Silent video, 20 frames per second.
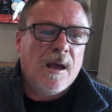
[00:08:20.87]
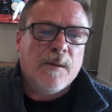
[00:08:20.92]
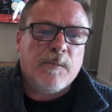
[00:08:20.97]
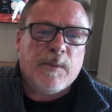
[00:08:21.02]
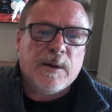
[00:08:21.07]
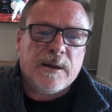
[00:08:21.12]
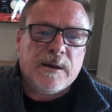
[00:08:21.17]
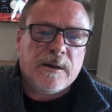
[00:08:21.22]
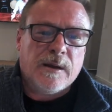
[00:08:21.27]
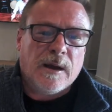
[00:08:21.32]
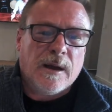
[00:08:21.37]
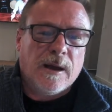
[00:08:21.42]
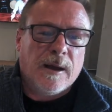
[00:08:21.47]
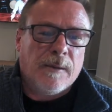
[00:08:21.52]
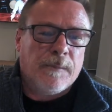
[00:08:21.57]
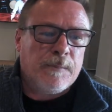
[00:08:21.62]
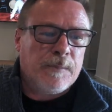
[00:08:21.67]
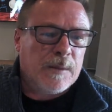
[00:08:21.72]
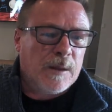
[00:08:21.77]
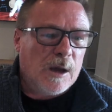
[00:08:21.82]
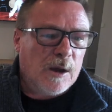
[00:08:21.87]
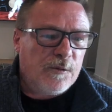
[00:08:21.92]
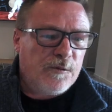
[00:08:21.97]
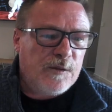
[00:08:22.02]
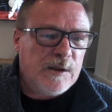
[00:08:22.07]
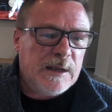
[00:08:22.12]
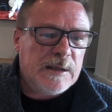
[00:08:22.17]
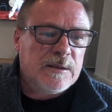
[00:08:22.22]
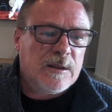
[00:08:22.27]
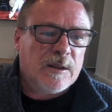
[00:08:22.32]
But I
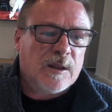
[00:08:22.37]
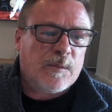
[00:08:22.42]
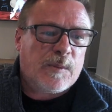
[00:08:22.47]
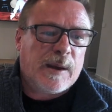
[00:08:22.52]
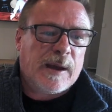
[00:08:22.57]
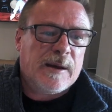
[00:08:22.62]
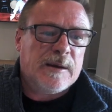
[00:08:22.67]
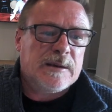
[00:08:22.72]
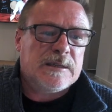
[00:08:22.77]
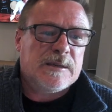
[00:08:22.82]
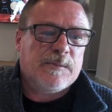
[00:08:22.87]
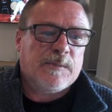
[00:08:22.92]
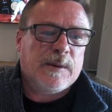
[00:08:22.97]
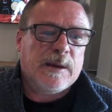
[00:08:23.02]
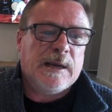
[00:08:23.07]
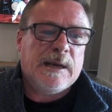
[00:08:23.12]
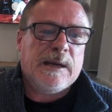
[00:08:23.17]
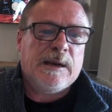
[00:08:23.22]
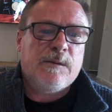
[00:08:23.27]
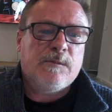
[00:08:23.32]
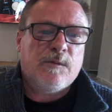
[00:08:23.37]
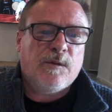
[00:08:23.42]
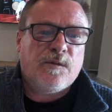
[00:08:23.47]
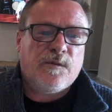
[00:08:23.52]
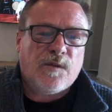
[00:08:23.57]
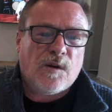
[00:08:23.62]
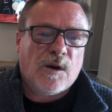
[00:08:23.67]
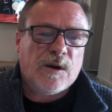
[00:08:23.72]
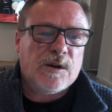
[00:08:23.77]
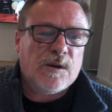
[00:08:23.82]
fear that the powers that be will
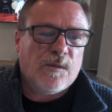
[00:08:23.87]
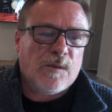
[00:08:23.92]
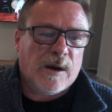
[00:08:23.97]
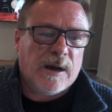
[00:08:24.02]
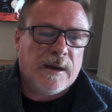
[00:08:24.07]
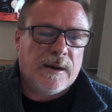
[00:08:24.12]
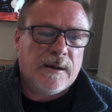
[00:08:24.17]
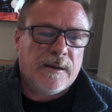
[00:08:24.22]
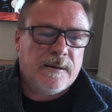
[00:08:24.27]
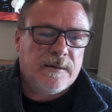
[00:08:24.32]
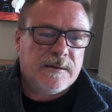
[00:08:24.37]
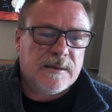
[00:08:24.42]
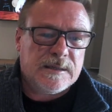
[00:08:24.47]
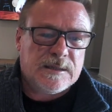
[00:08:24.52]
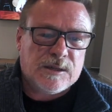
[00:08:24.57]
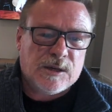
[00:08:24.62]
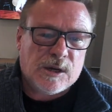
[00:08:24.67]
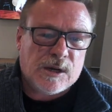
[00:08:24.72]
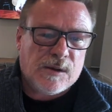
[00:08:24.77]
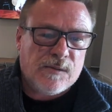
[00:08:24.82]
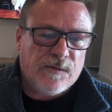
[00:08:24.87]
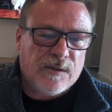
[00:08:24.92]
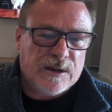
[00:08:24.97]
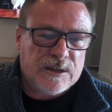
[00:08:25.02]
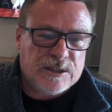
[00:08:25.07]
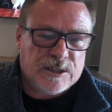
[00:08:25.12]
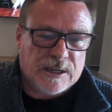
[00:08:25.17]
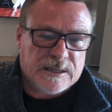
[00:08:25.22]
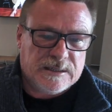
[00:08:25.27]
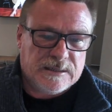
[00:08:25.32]
find a way to circumvent
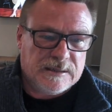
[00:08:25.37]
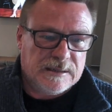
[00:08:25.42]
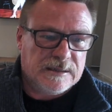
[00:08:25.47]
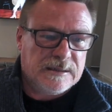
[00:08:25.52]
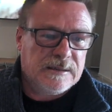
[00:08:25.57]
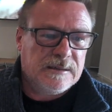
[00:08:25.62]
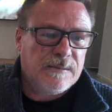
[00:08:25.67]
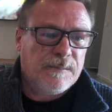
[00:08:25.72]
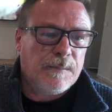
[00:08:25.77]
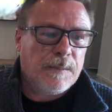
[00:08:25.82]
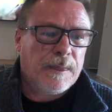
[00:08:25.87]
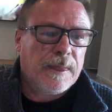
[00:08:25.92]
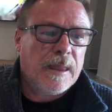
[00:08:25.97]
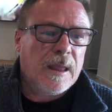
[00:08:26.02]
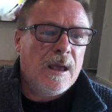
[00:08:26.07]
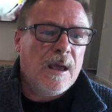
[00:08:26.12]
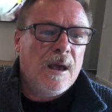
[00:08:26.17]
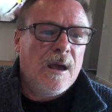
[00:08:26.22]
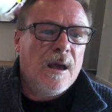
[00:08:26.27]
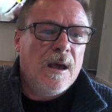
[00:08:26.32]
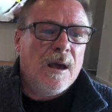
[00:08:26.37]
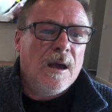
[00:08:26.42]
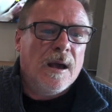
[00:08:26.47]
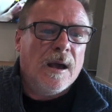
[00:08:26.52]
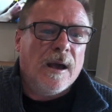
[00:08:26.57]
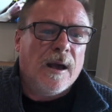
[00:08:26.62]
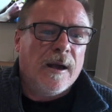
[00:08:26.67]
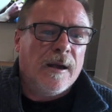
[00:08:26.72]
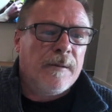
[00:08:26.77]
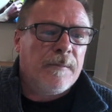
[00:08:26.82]
justice.
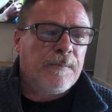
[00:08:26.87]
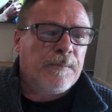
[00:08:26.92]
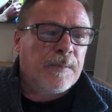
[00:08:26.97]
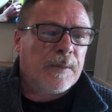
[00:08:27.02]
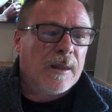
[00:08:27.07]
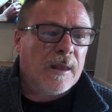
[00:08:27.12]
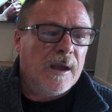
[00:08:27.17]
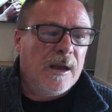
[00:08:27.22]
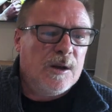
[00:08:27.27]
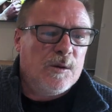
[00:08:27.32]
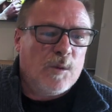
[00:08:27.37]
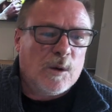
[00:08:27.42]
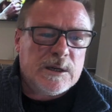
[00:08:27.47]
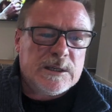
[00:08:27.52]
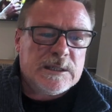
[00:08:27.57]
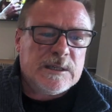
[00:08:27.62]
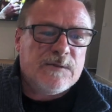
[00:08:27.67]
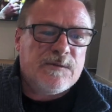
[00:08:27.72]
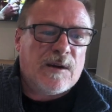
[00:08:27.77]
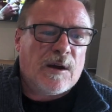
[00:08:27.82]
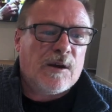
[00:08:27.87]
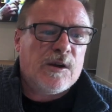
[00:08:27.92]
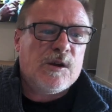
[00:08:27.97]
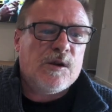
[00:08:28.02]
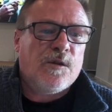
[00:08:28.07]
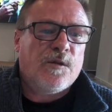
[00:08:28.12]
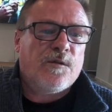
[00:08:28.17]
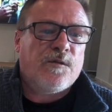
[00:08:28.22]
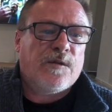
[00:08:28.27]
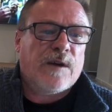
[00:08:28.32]
And what's the value
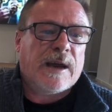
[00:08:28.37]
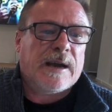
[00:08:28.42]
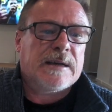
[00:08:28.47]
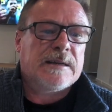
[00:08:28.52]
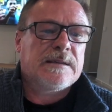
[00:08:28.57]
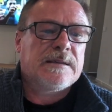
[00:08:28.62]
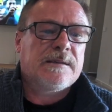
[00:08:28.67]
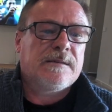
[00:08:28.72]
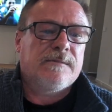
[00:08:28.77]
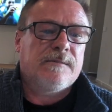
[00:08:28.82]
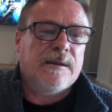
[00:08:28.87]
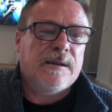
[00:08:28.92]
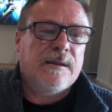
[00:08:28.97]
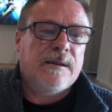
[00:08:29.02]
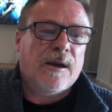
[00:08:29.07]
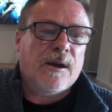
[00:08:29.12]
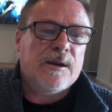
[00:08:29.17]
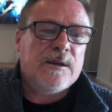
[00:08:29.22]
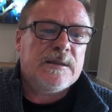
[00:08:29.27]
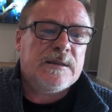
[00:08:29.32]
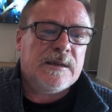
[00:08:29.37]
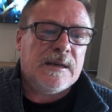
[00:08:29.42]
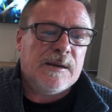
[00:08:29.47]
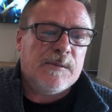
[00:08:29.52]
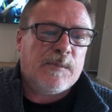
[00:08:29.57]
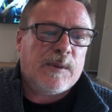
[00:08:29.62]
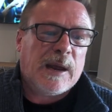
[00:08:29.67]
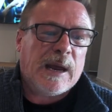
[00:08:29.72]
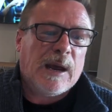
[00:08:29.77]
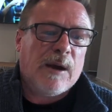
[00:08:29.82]
of facts when those in
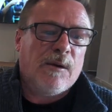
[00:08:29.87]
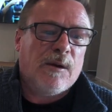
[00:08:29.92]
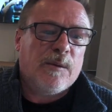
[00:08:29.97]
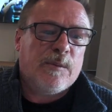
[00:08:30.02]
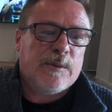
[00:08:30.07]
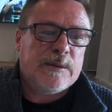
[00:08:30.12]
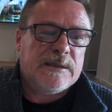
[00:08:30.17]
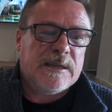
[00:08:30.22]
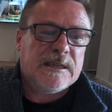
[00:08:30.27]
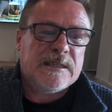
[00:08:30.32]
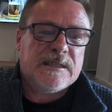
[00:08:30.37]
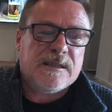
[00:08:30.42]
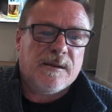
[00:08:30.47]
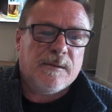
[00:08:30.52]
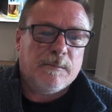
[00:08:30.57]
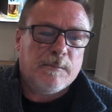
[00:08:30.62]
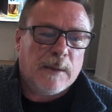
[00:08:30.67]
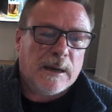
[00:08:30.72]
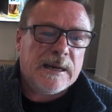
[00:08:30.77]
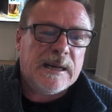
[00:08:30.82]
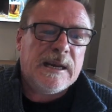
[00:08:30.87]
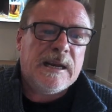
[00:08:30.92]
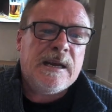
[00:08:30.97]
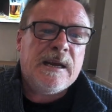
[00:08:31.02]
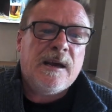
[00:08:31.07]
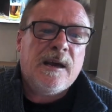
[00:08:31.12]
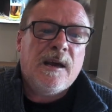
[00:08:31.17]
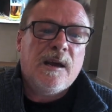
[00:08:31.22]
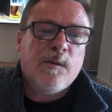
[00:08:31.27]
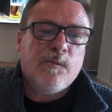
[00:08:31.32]
power possess
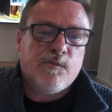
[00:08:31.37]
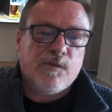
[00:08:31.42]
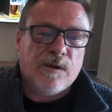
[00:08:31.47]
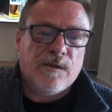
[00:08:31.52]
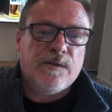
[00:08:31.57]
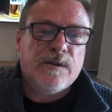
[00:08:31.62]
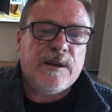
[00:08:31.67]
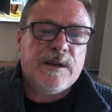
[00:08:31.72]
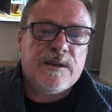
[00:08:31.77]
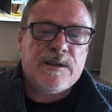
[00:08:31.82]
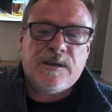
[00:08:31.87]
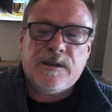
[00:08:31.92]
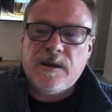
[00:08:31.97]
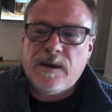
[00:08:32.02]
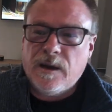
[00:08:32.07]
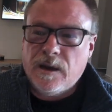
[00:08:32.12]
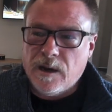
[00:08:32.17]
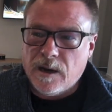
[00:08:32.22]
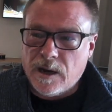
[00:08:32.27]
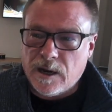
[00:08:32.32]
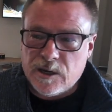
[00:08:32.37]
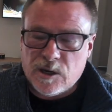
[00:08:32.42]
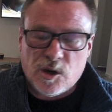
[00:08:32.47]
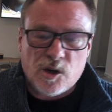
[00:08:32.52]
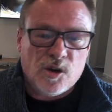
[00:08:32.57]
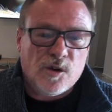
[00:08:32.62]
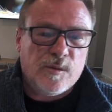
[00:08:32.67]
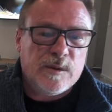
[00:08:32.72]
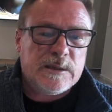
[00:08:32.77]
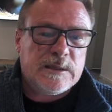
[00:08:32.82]
money, privilege, and
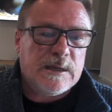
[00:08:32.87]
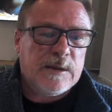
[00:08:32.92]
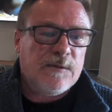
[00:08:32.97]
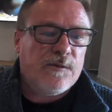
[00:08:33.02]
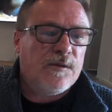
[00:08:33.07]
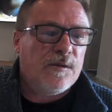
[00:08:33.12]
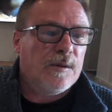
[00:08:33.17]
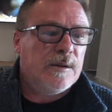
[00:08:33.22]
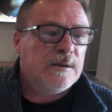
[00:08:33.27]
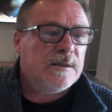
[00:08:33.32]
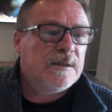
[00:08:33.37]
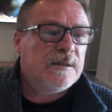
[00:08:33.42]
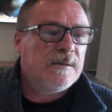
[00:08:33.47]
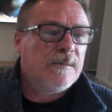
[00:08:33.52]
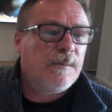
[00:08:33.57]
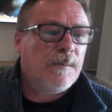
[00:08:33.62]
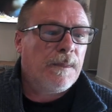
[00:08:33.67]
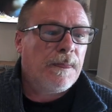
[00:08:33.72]
enormous influence?